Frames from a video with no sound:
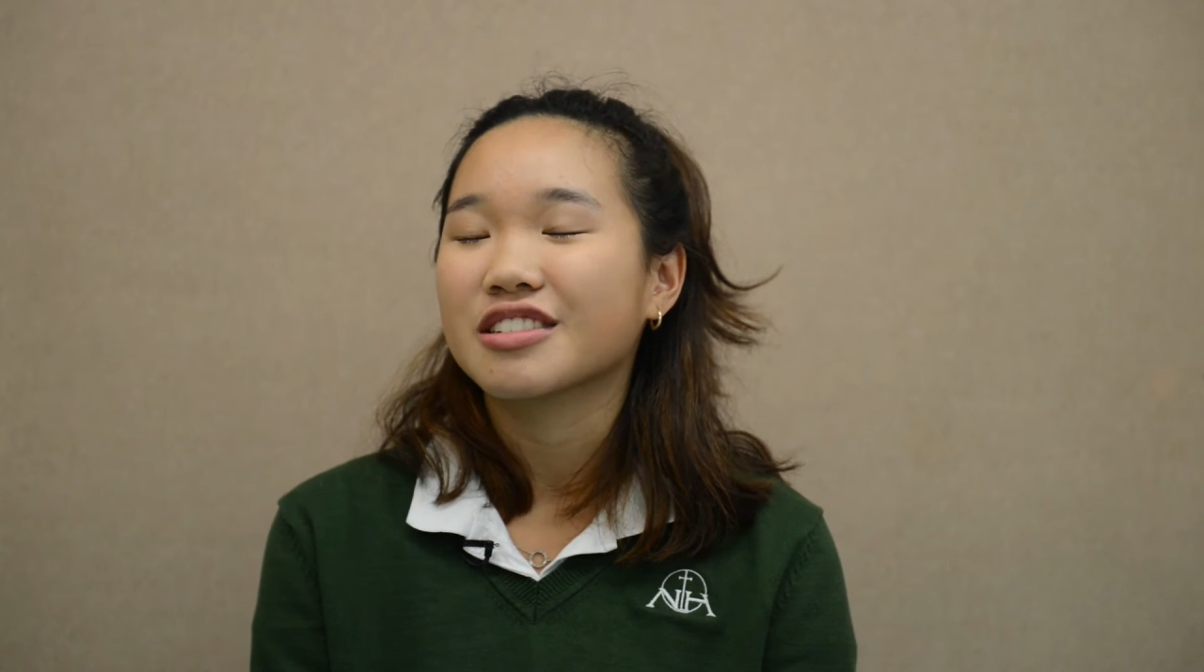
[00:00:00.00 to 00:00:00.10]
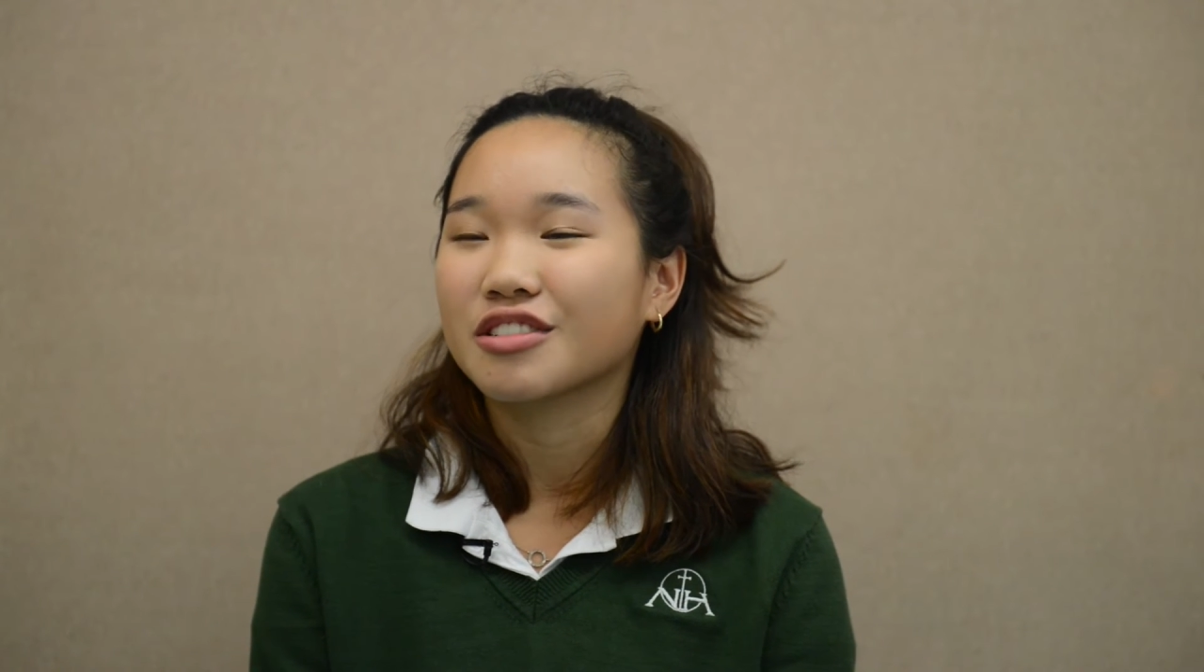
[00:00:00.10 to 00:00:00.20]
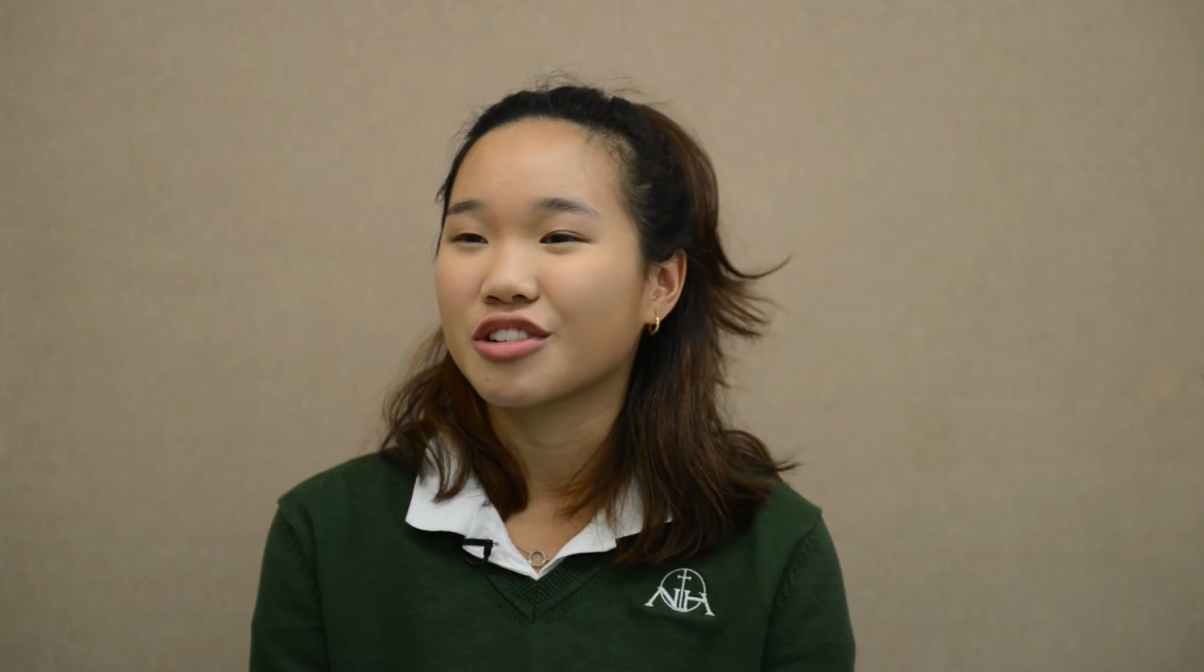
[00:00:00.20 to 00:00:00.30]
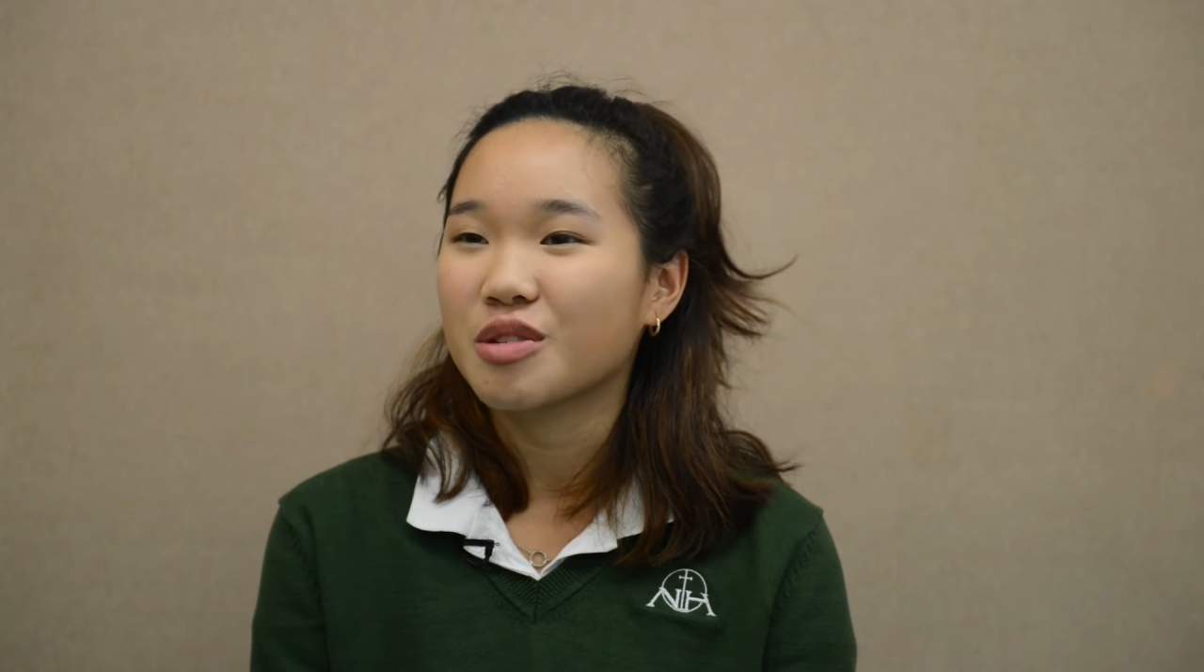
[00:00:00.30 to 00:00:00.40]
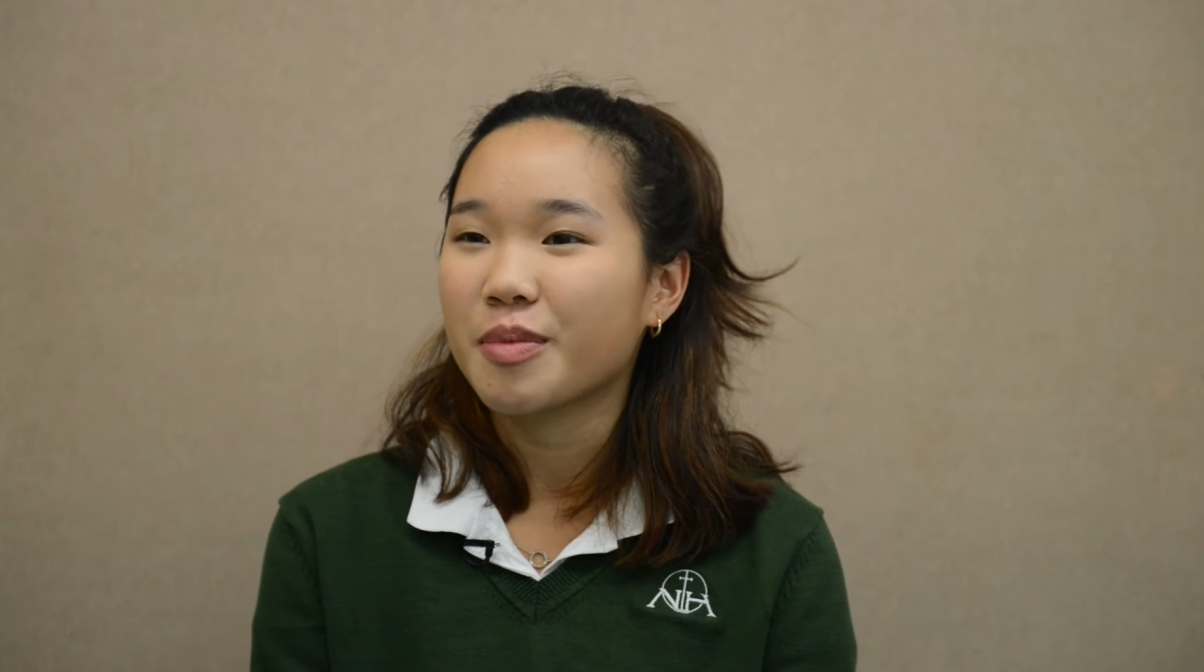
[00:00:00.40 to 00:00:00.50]
to
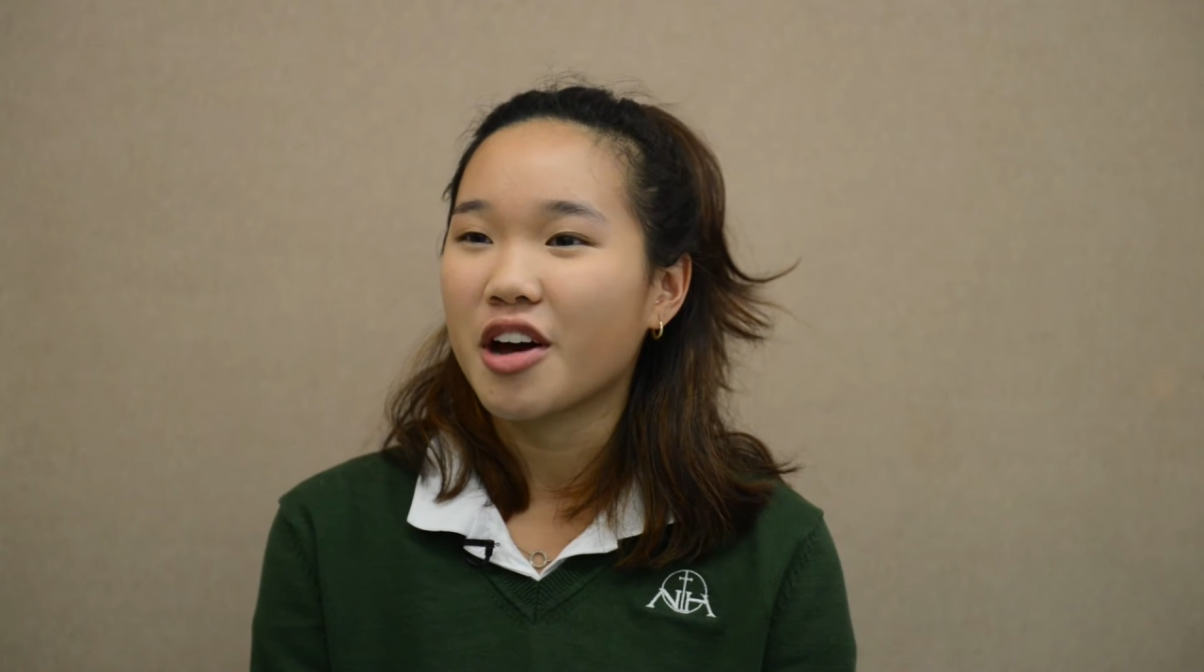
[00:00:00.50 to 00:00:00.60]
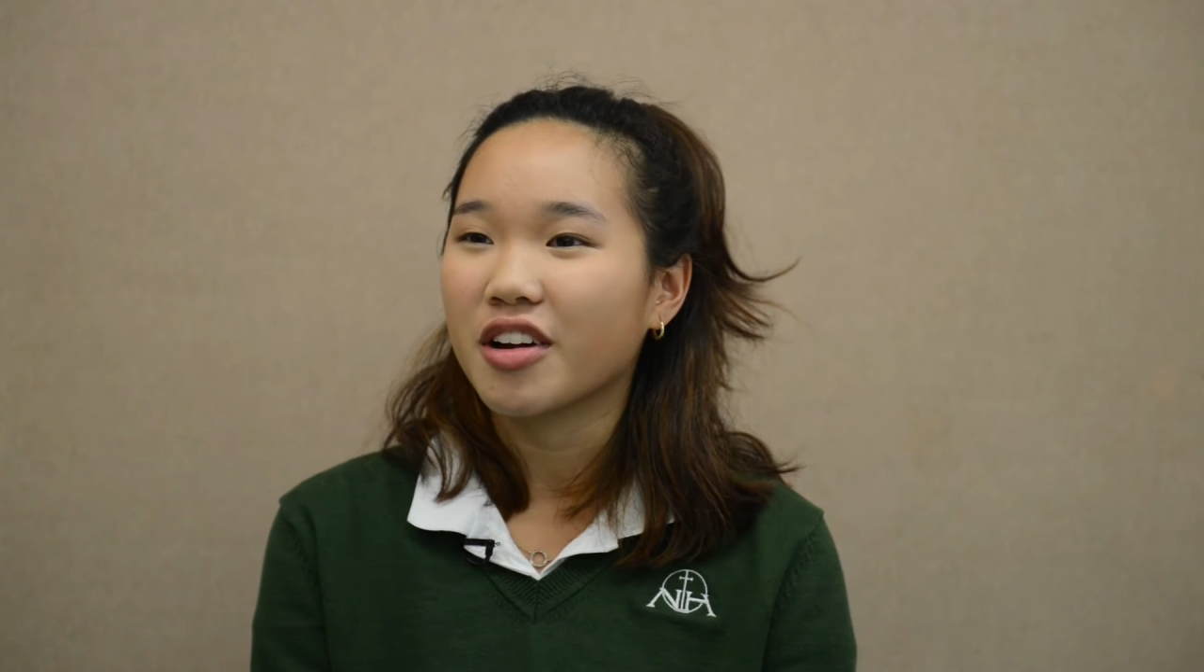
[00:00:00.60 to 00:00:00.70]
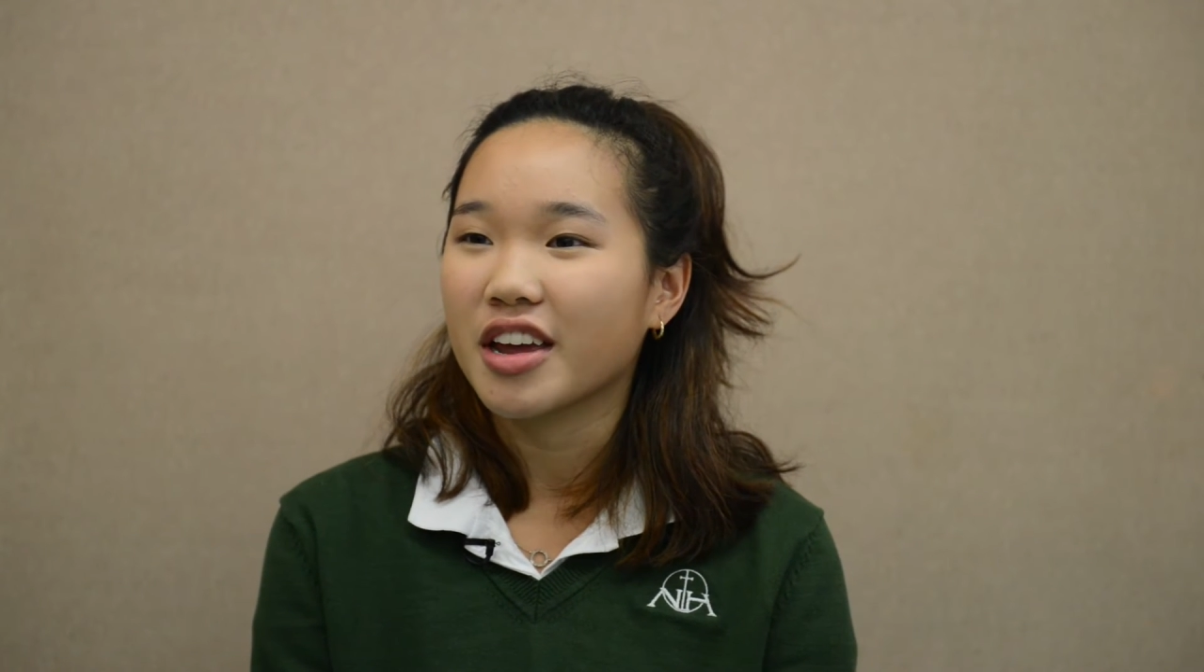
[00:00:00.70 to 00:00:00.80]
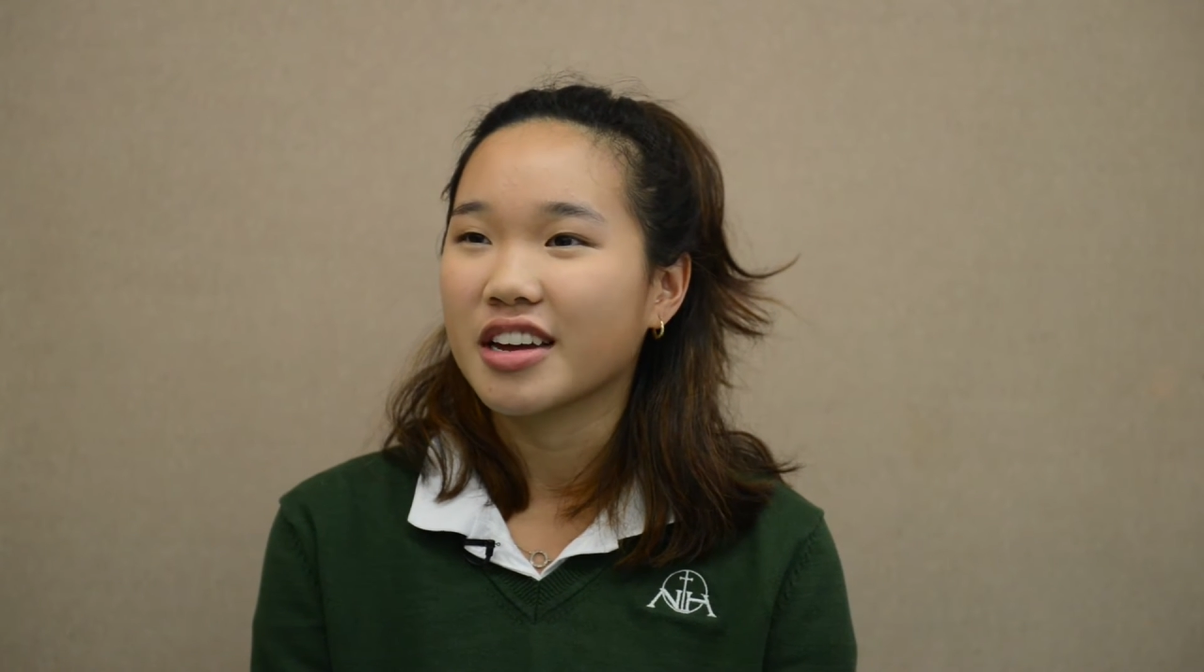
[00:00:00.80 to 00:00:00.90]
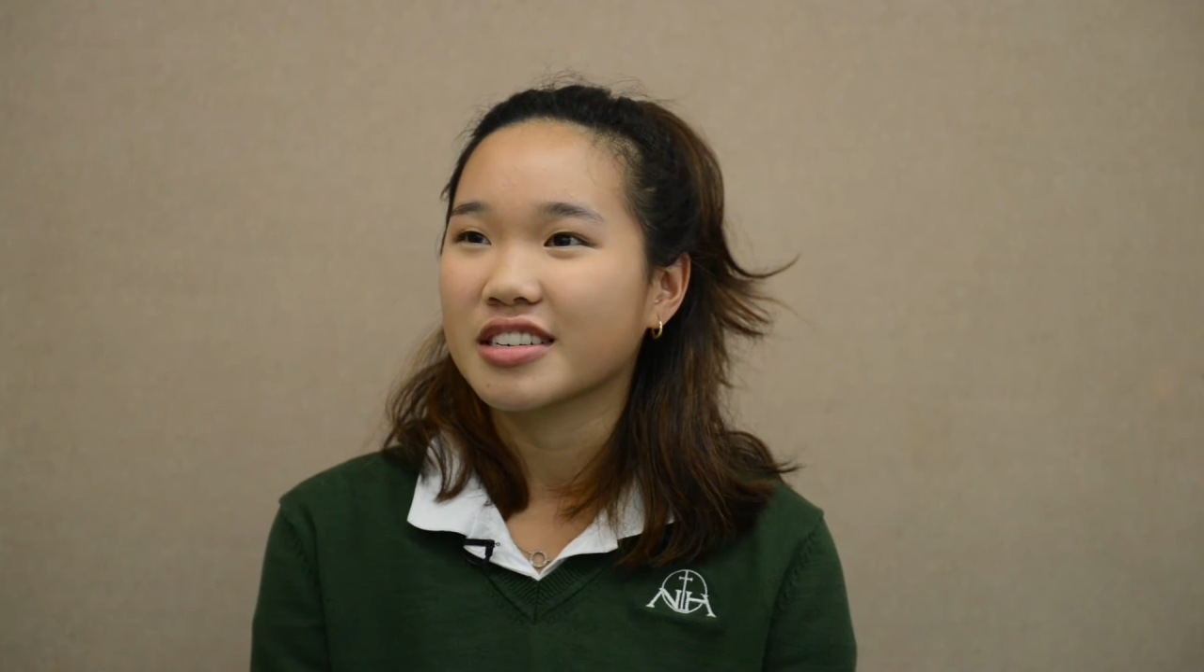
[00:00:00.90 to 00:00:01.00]
learn
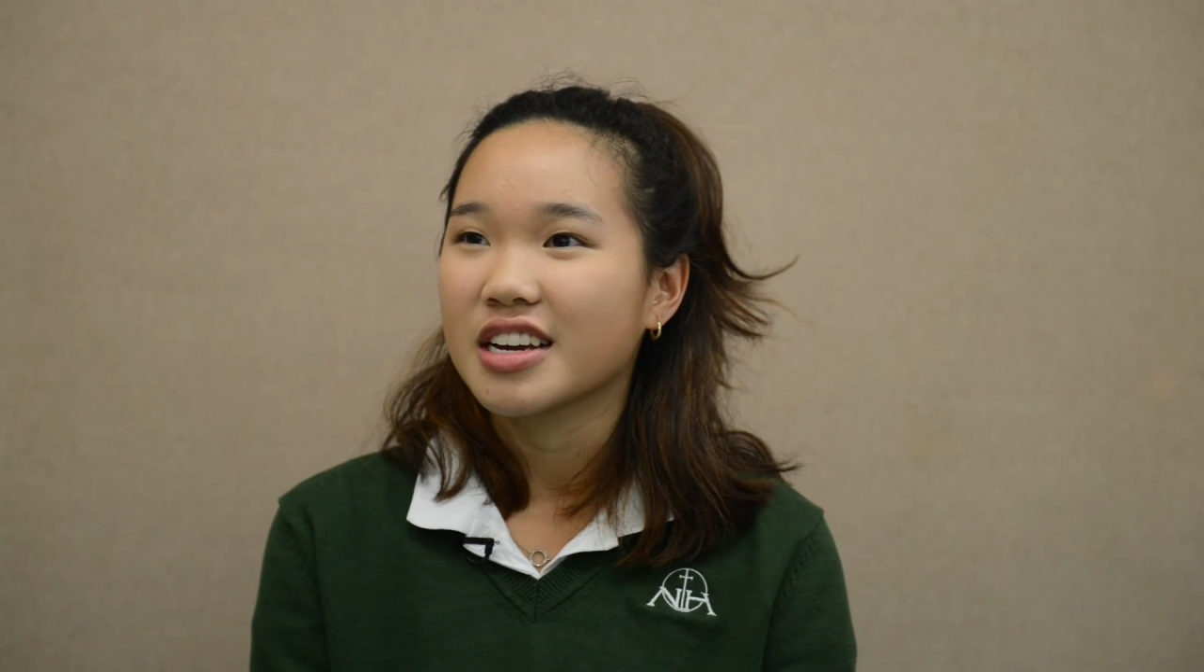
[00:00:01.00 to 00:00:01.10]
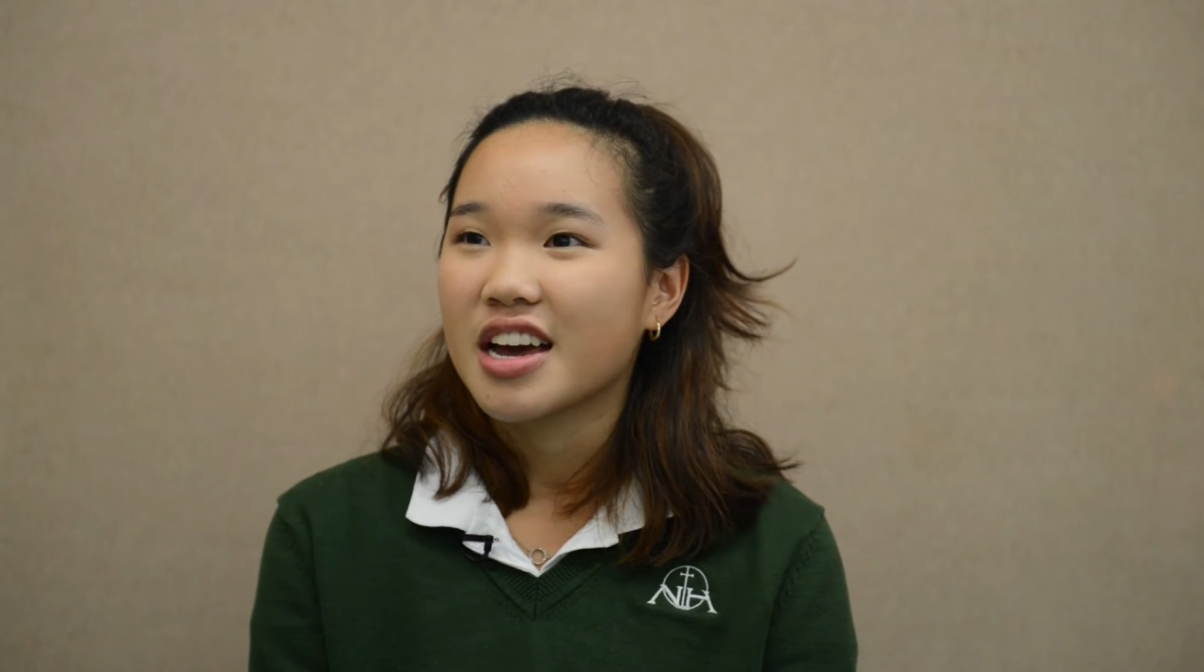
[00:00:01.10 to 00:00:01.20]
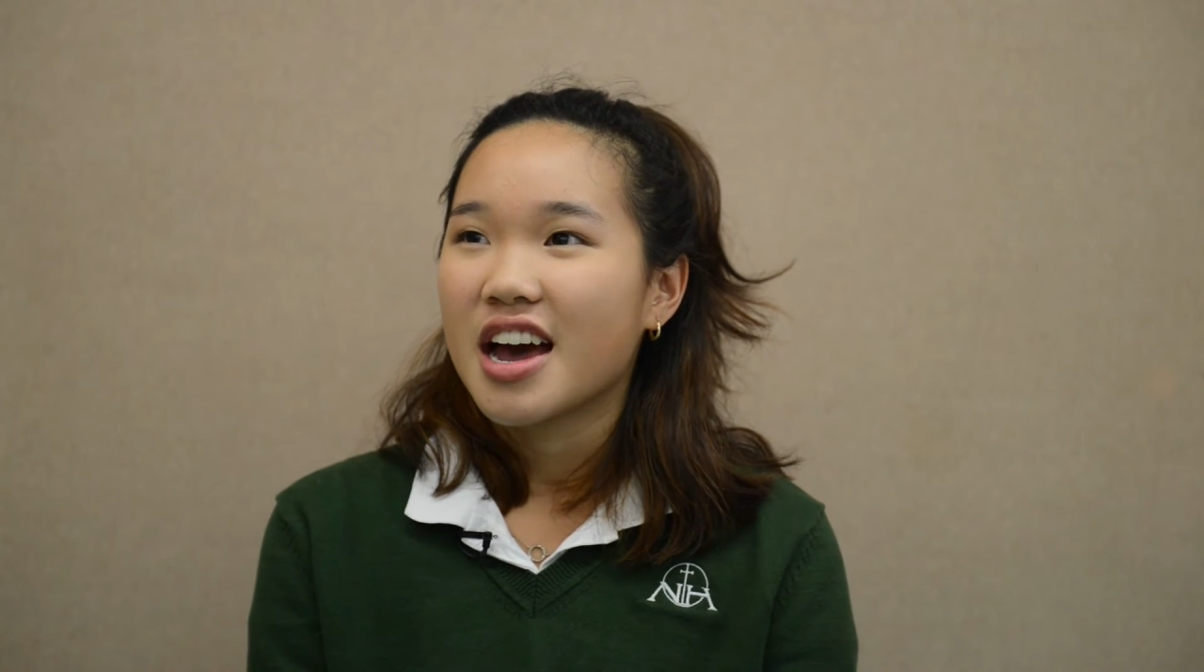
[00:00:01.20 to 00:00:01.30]
about, and